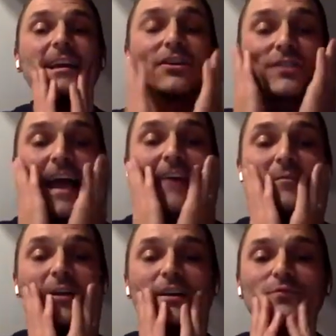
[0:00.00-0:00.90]
I usually have a
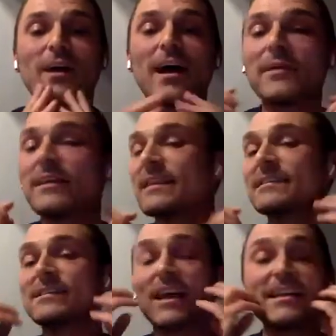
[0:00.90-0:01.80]
beard as well. I mean, this
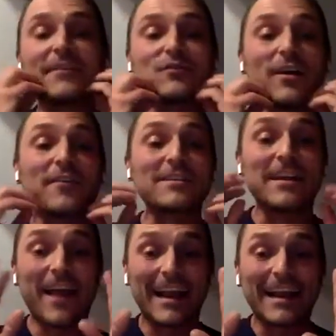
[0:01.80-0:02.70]
is enough scrub because
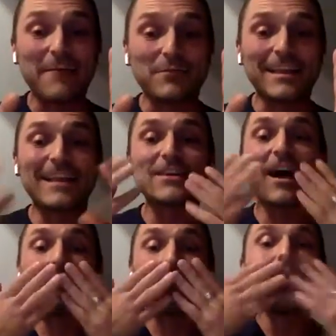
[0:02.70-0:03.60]
I've had a couple days
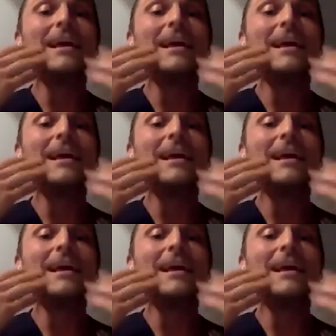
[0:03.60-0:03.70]
off, but